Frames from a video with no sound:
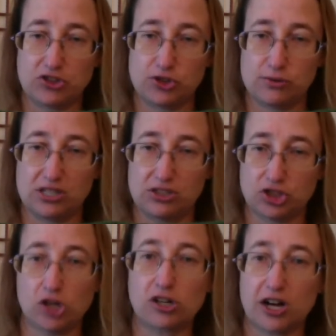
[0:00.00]
to the
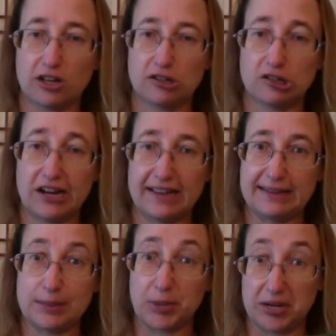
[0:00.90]
shawl collar
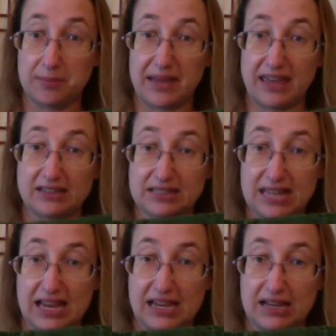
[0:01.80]
and the button bands
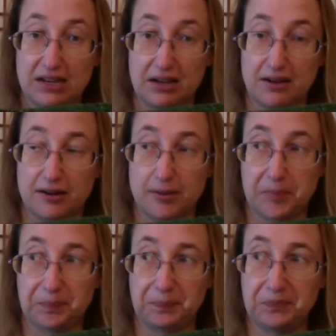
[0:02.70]

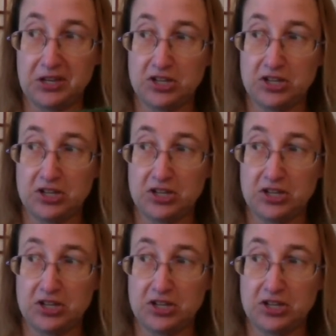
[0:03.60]
and